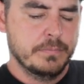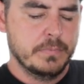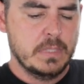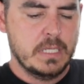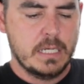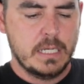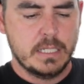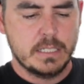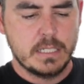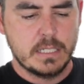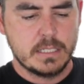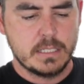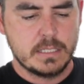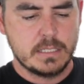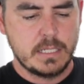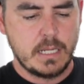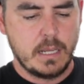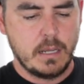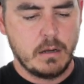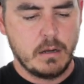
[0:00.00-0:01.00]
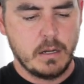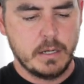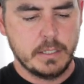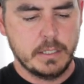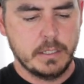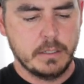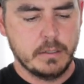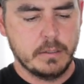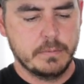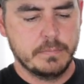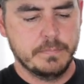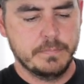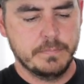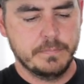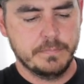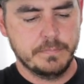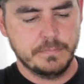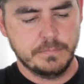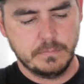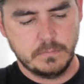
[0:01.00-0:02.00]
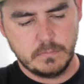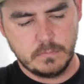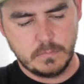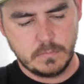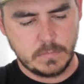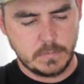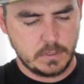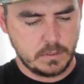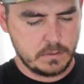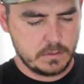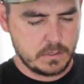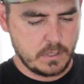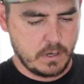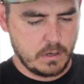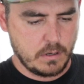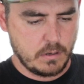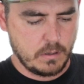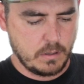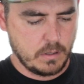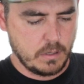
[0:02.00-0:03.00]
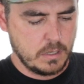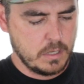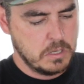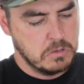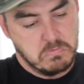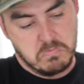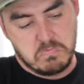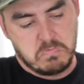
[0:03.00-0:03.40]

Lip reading: Yeah, it doesn't say on here. So